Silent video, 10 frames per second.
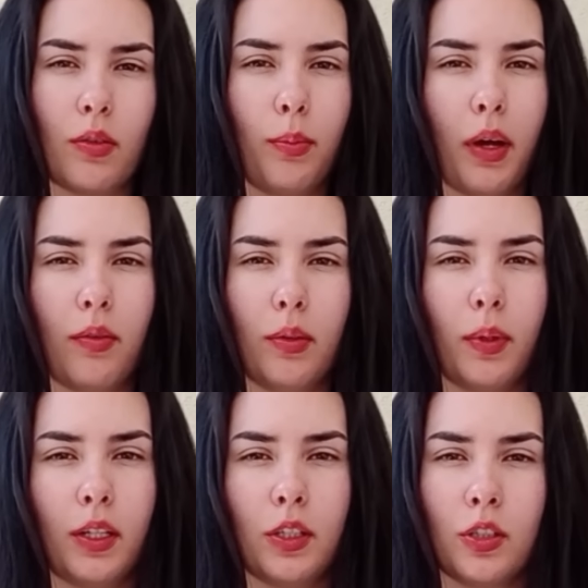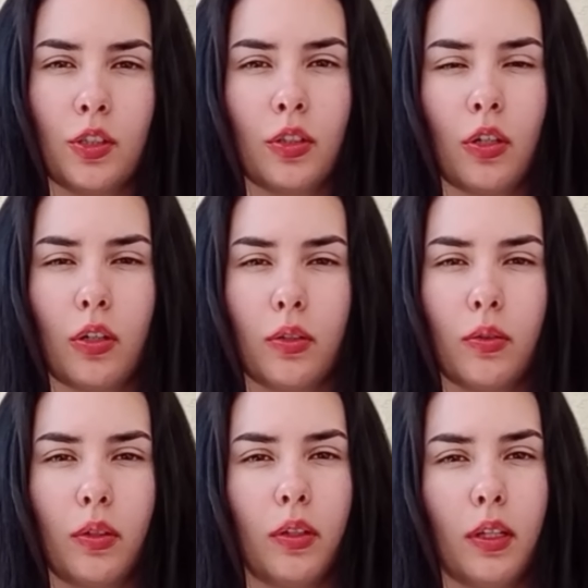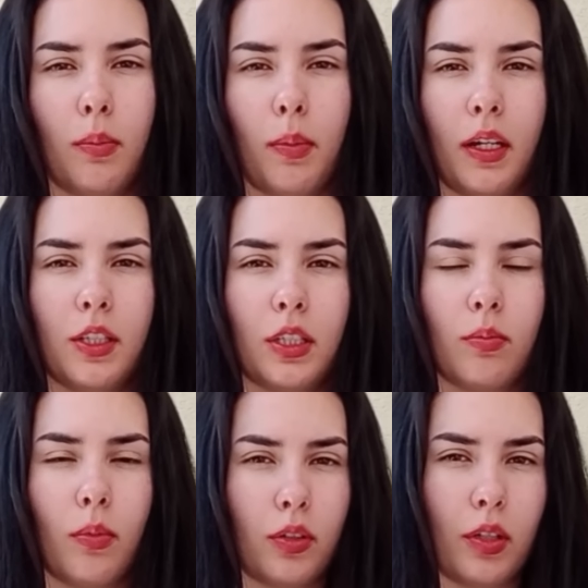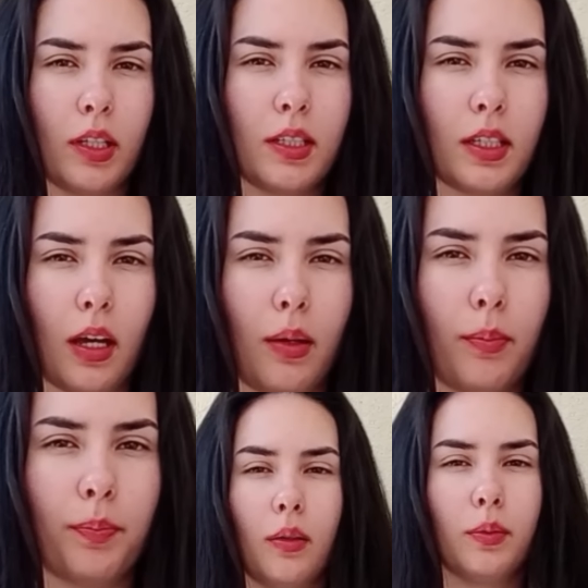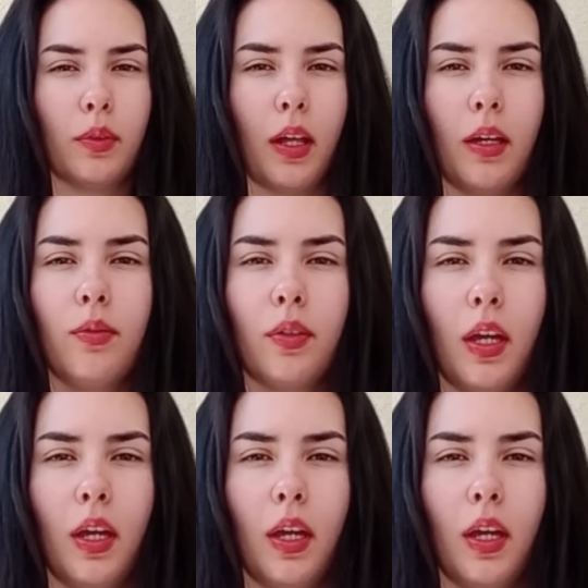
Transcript: powered by Google Imagine models come up to life.